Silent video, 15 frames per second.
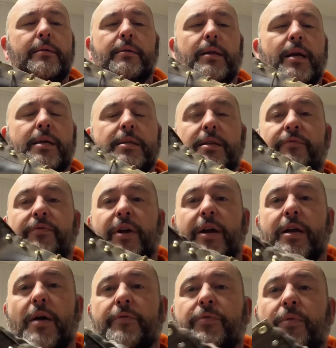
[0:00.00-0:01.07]
like I said, very
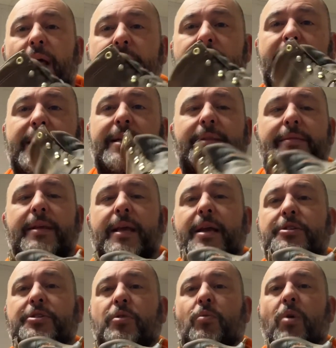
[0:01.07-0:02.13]
comfortable. I did get the
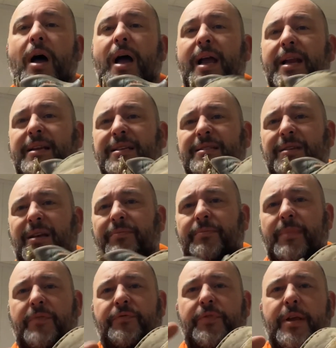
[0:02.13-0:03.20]
extra wide because
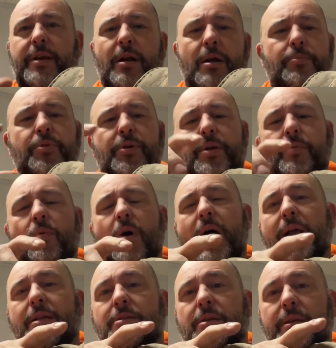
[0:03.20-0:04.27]
my feet are pretty
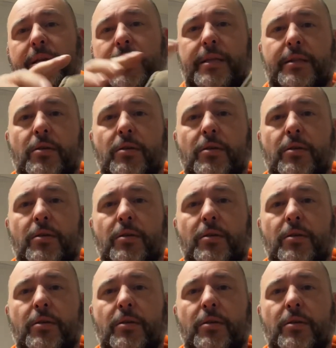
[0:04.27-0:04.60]
wide, so I did get the